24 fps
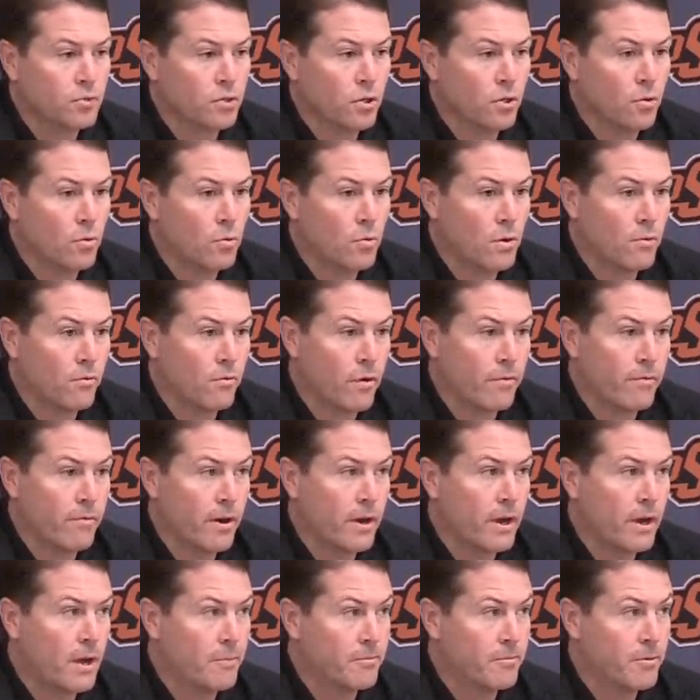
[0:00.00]
So we're
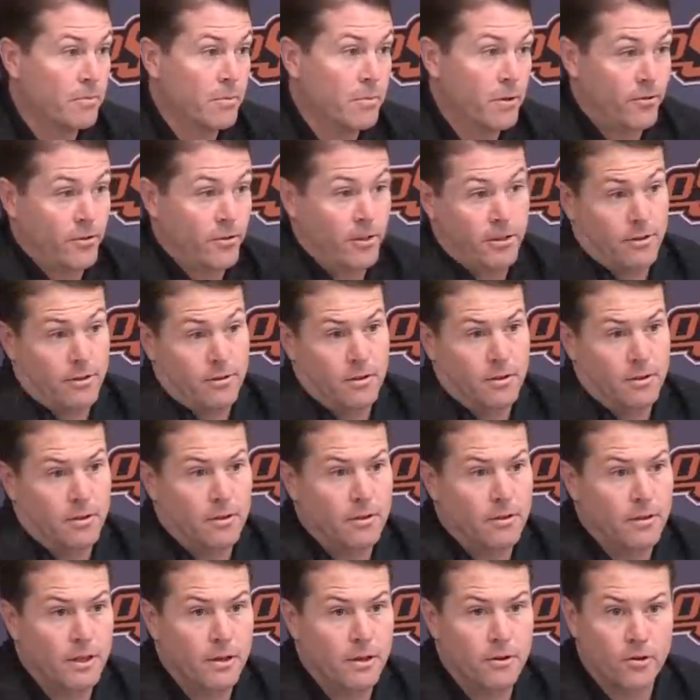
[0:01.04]
very optimistic
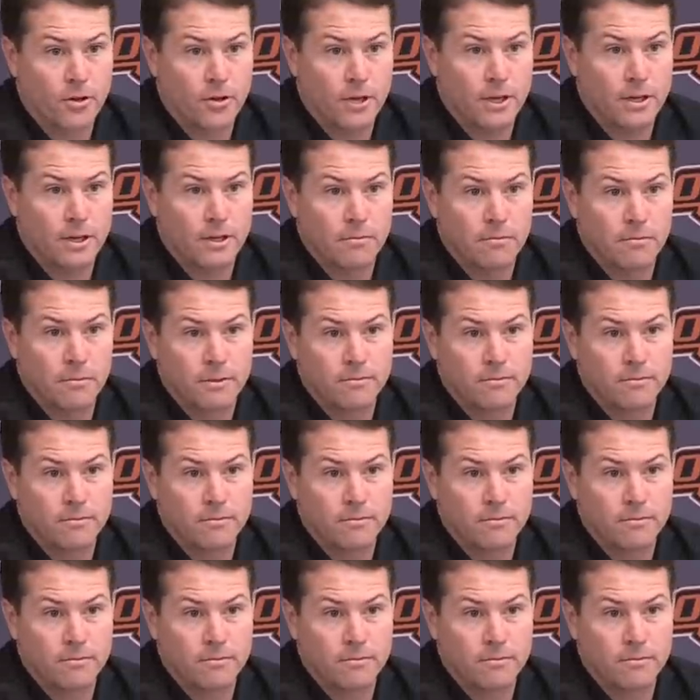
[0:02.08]
that he'll get it,